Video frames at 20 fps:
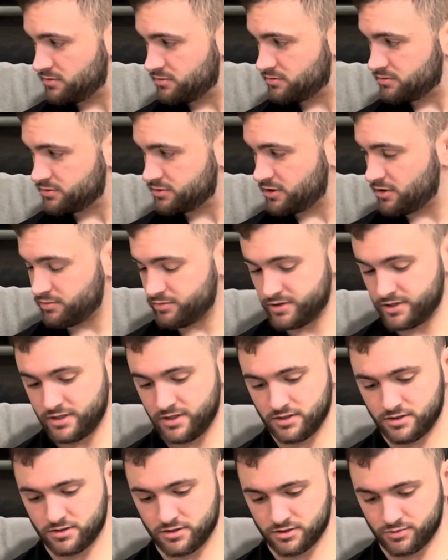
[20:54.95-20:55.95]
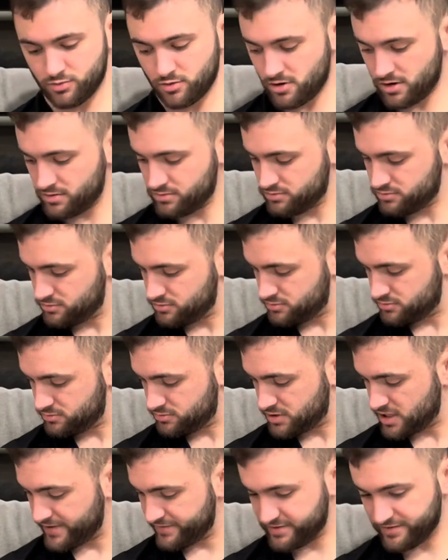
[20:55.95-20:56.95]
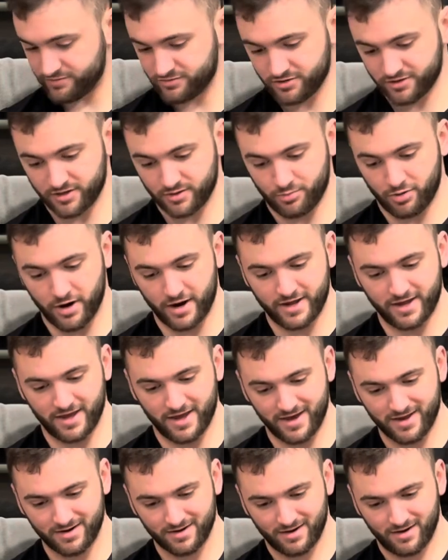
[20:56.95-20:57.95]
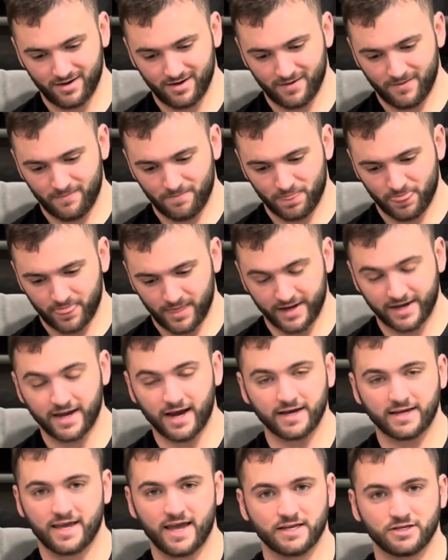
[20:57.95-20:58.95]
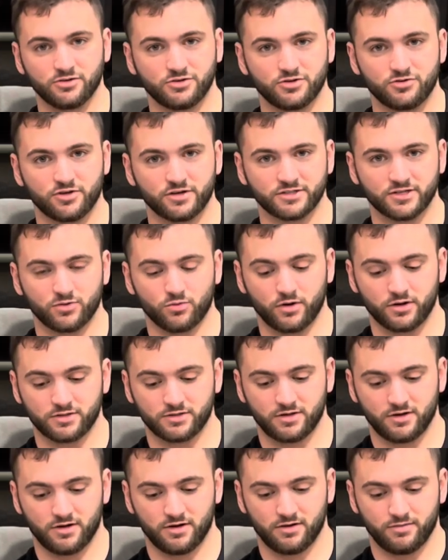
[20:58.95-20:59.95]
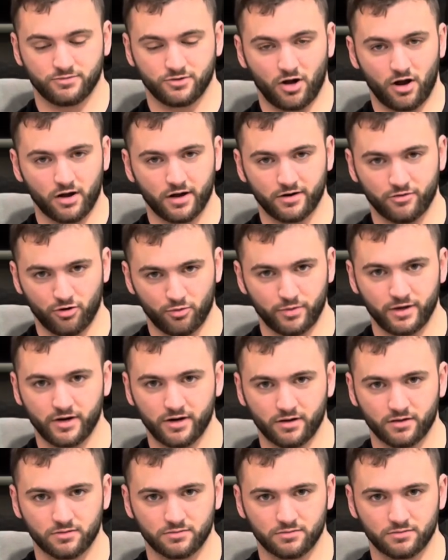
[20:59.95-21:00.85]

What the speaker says: So I'm gonna eat this bar. I haven't even taken a bite yet. I can't do two things at once: talking or I'm eating.